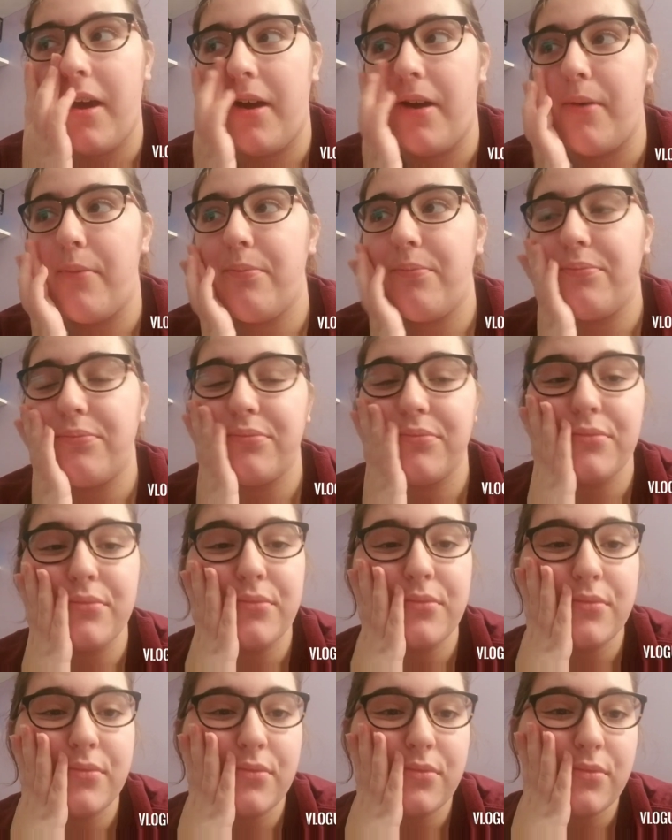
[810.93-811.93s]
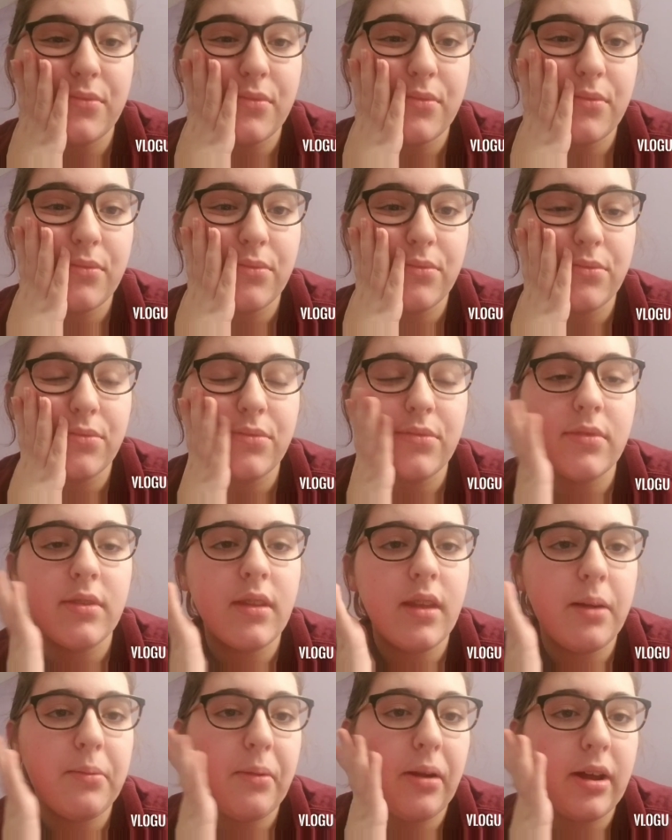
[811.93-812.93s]
Um,
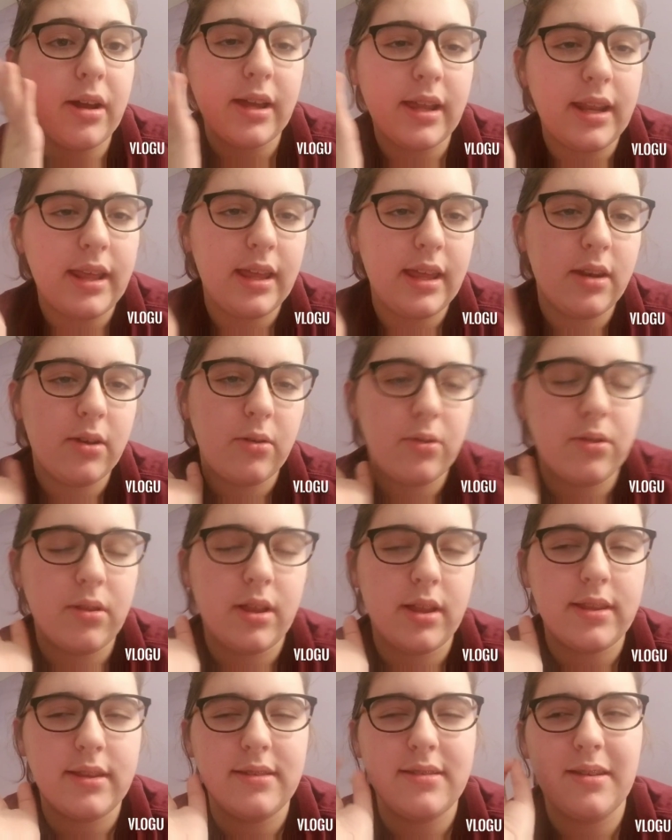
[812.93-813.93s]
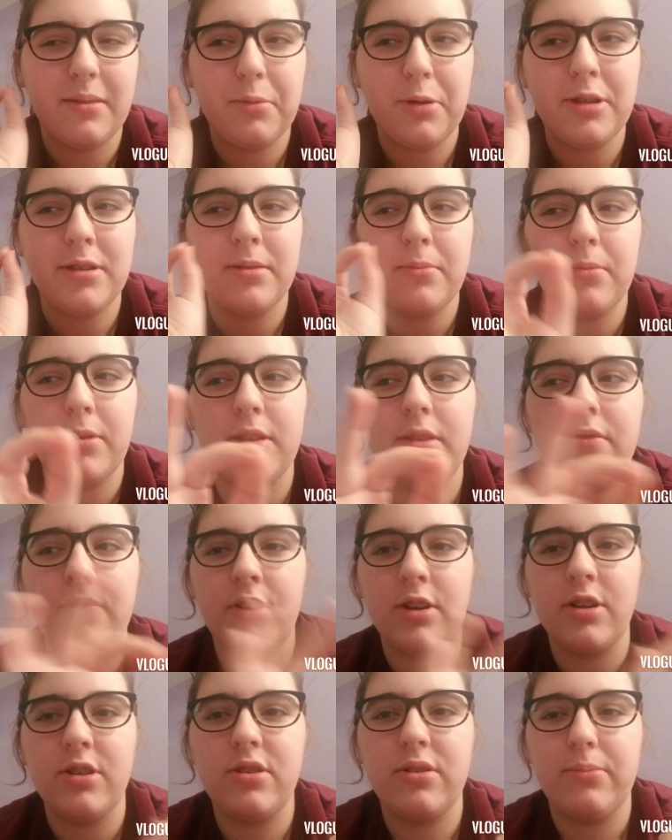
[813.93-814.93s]
I'm not gonna eat a whole lot this time because I'm on
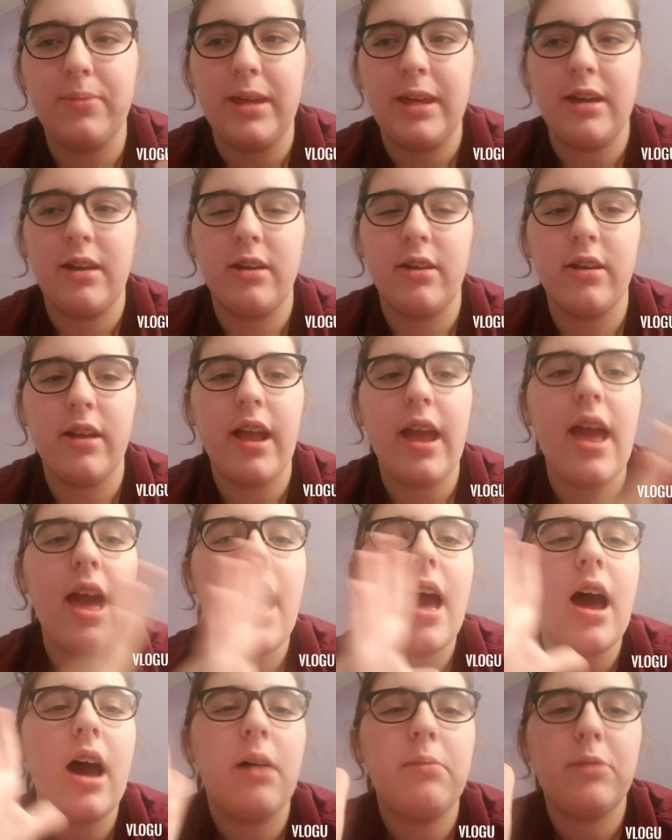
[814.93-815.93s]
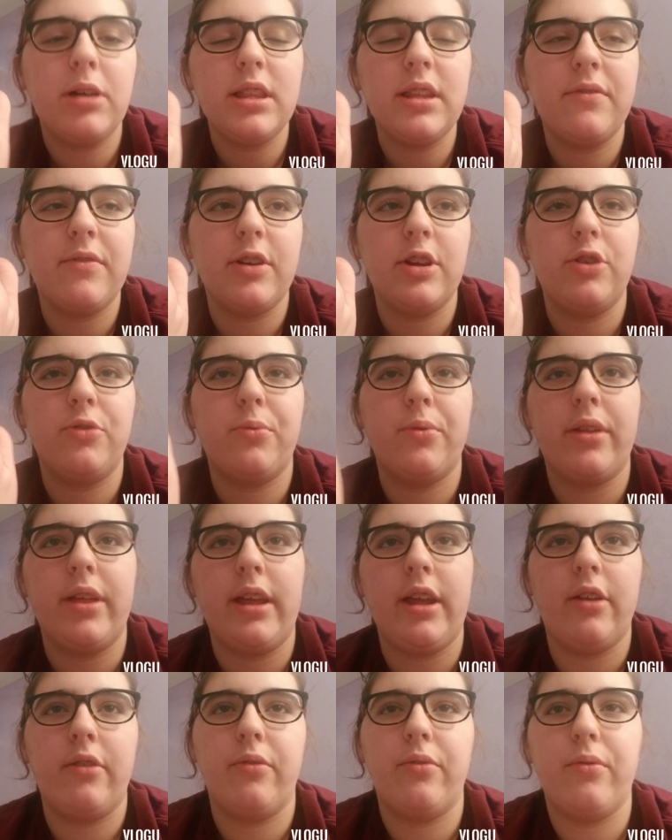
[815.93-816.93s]
the verge of being hungry. I'm on the verge
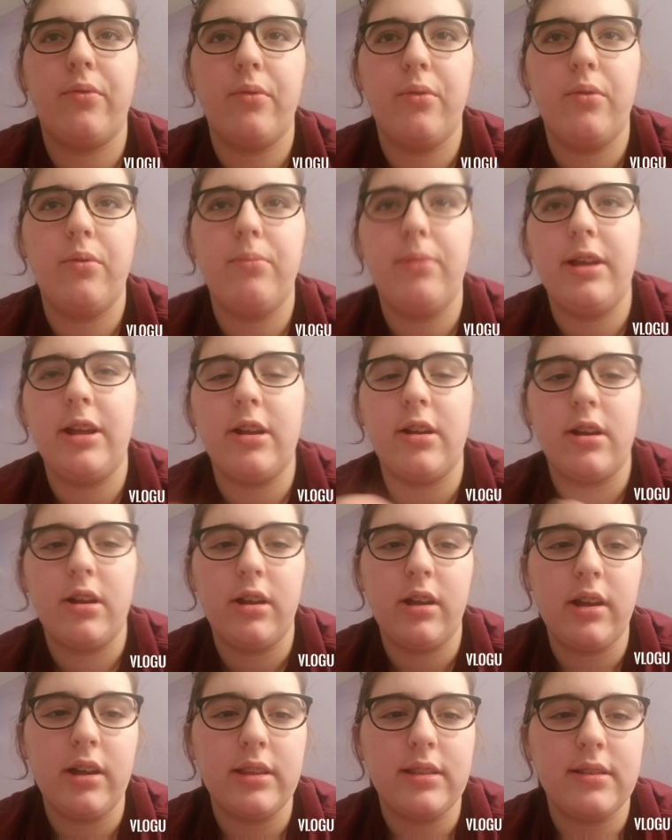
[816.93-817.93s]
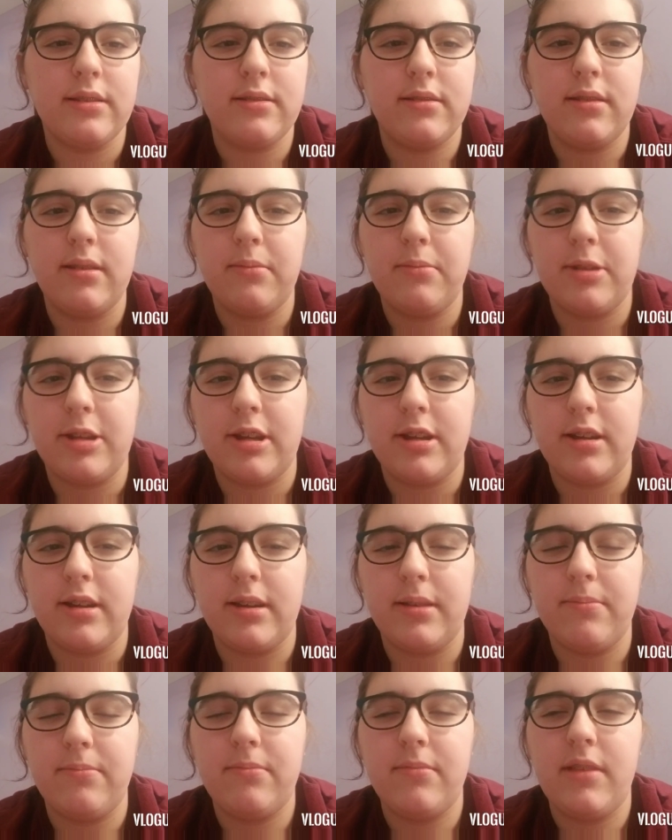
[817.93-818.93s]
where like you're full but you're hungry at the same
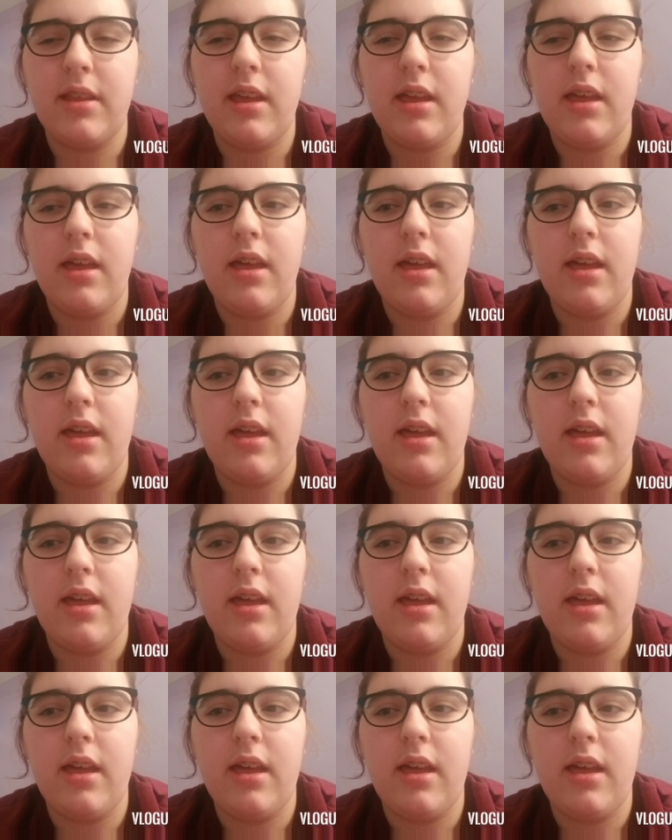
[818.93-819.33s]
time.